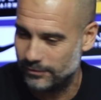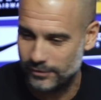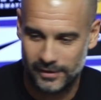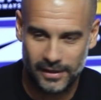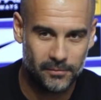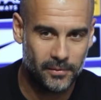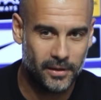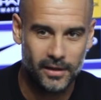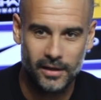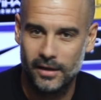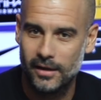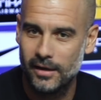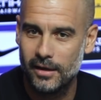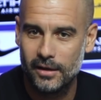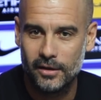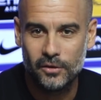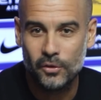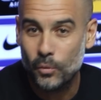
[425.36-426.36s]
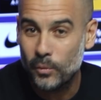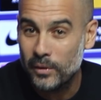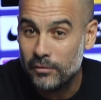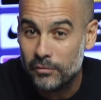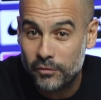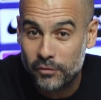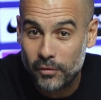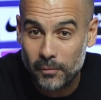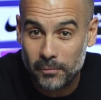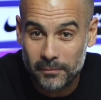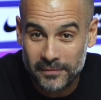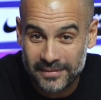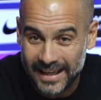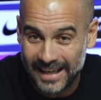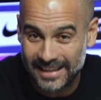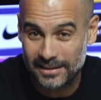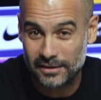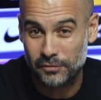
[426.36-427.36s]
for them, you win for
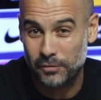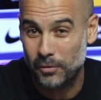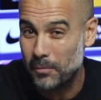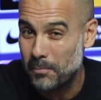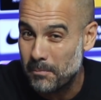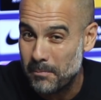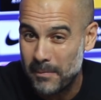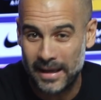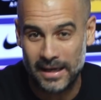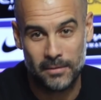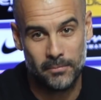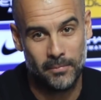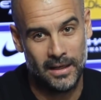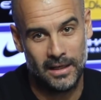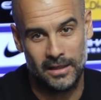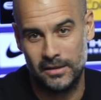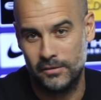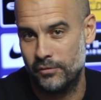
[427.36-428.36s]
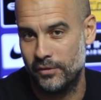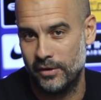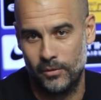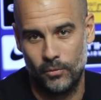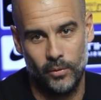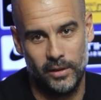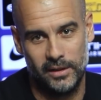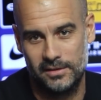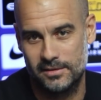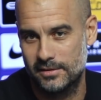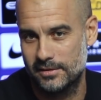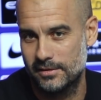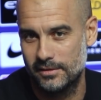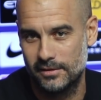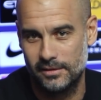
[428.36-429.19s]
titles for many, many different ways.